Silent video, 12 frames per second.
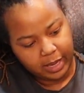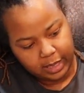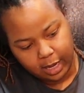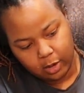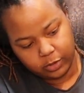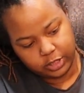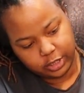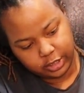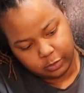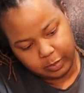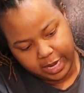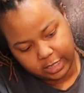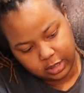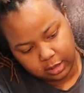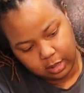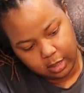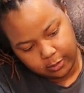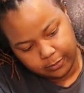it back out with your
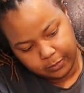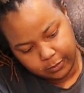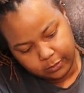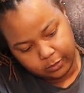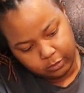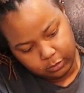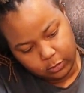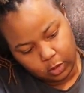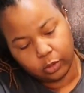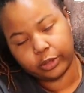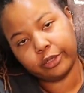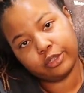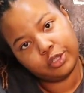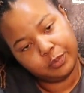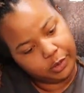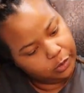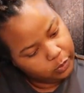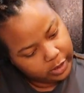spatula or your
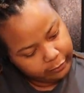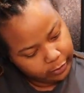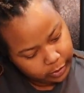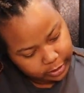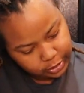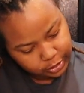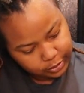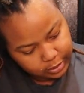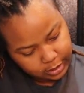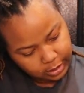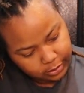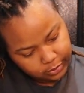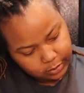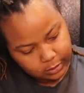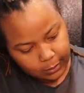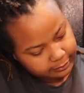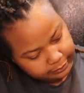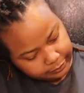spoon, whatever one you choose to use.